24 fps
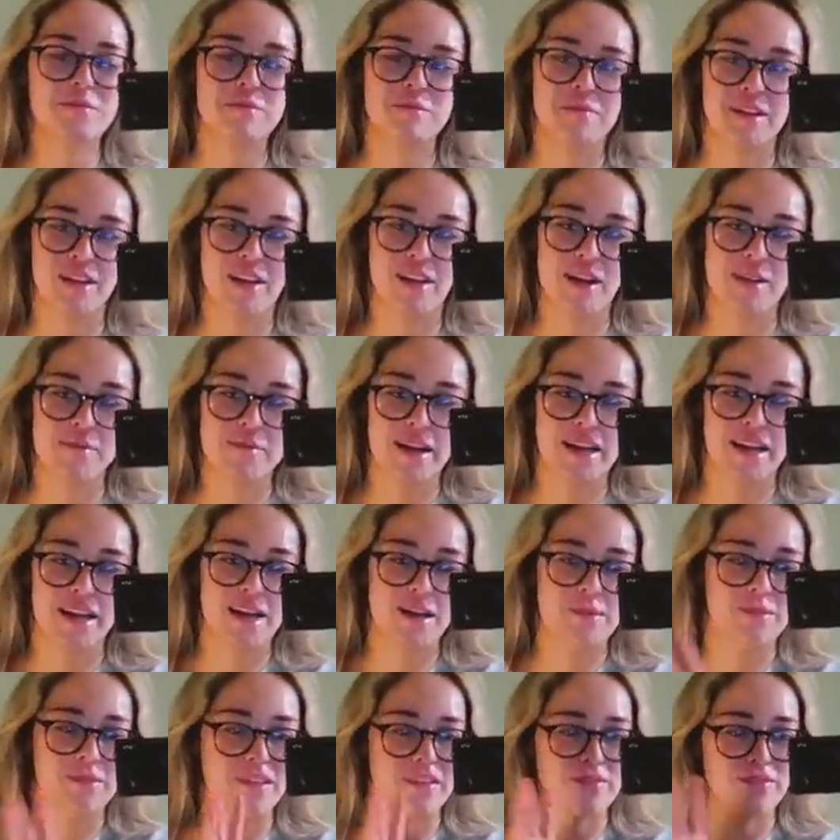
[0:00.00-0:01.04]
but I got back
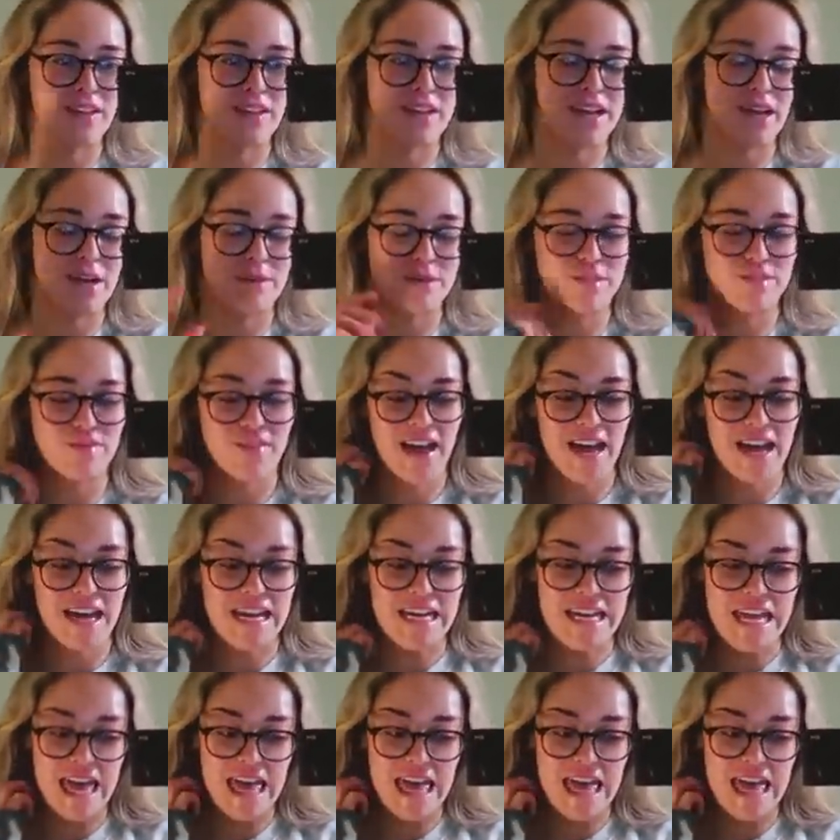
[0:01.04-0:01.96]
up and I felt like I was fine.